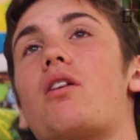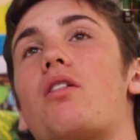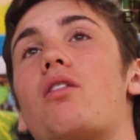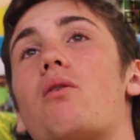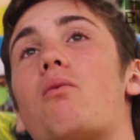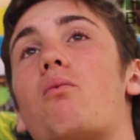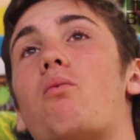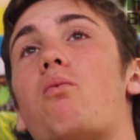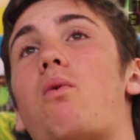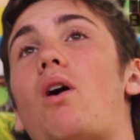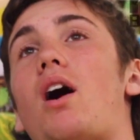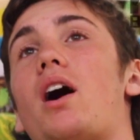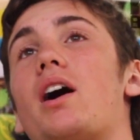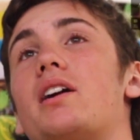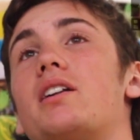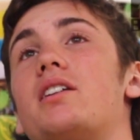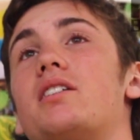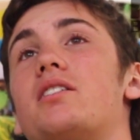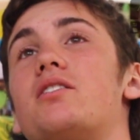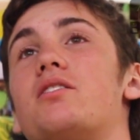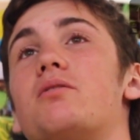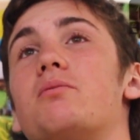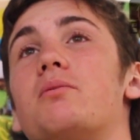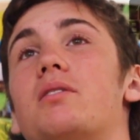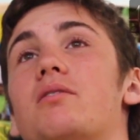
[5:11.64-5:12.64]
of the
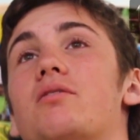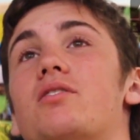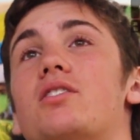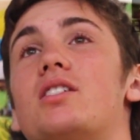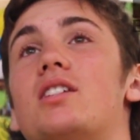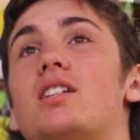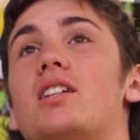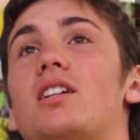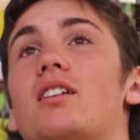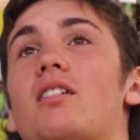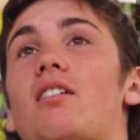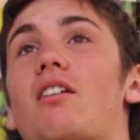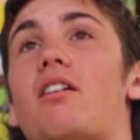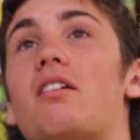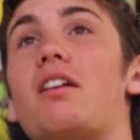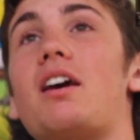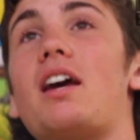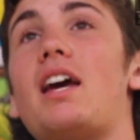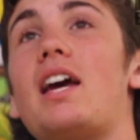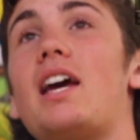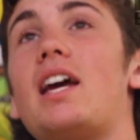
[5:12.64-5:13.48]
widest we've seen on